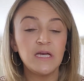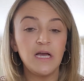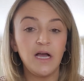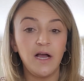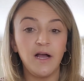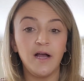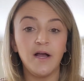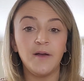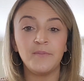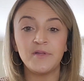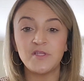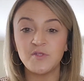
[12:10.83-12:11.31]

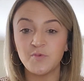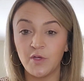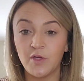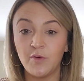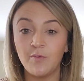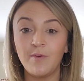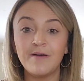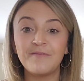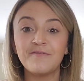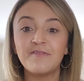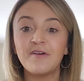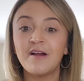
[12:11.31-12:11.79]
It's what you
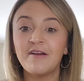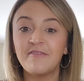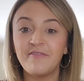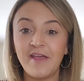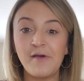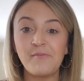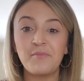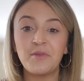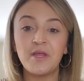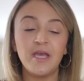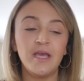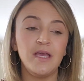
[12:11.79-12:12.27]
want for our
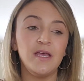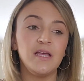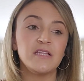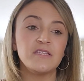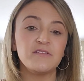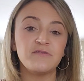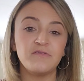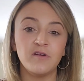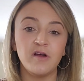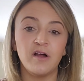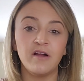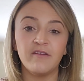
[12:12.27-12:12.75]
family.
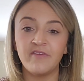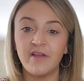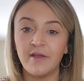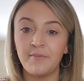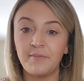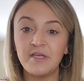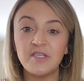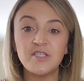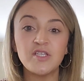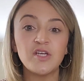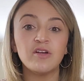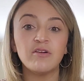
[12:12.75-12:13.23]
It's for our
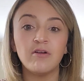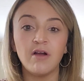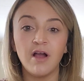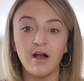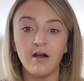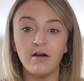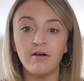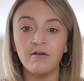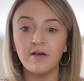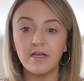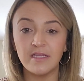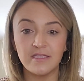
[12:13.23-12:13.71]
family to
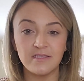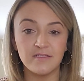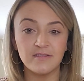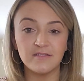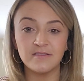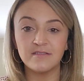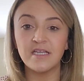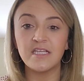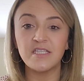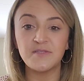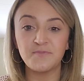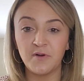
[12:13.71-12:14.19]
grow.
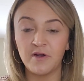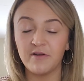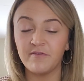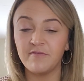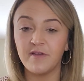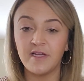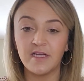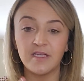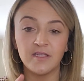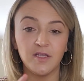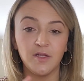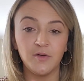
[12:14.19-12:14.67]
It's
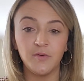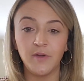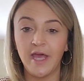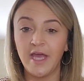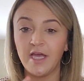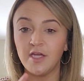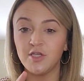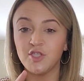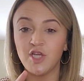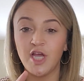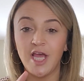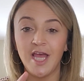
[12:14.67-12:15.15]
perfect.
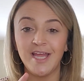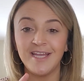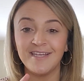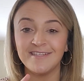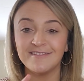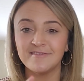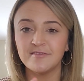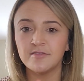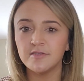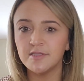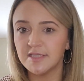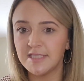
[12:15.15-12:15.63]

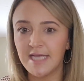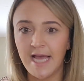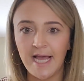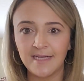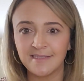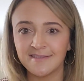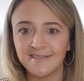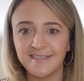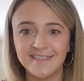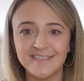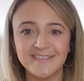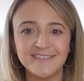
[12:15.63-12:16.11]
Location,
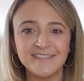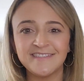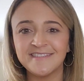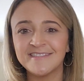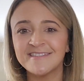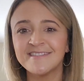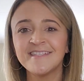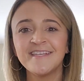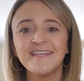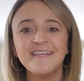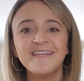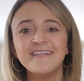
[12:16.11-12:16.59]

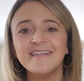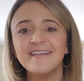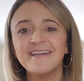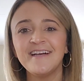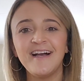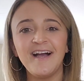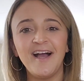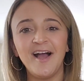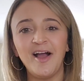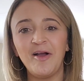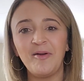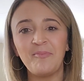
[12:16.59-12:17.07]
taxes,
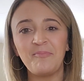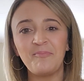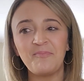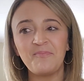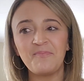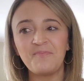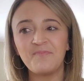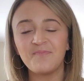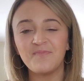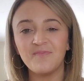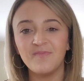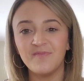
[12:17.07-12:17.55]

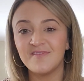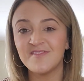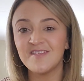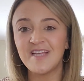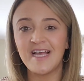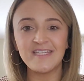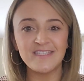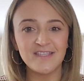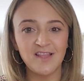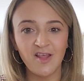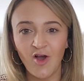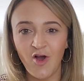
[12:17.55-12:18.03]

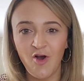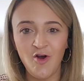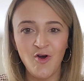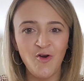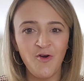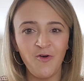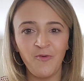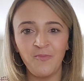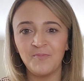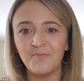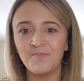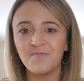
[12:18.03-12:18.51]
size of the
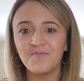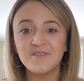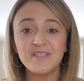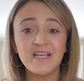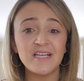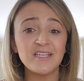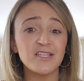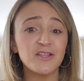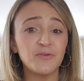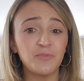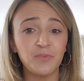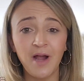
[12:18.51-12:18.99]
home,
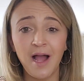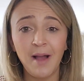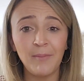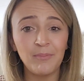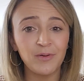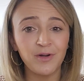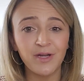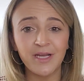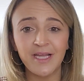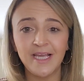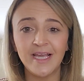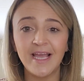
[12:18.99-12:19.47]
size of the
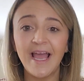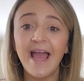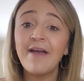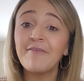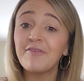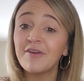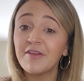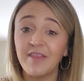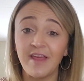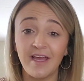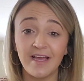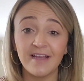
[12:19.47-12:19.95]
property,
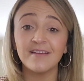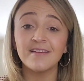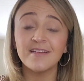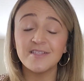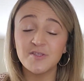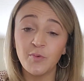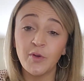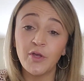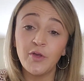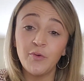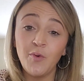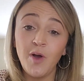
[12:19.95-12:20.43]
everything.
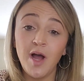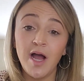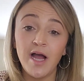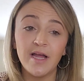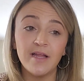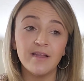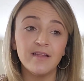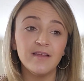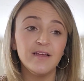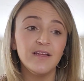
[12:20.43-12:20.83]
It's what you want.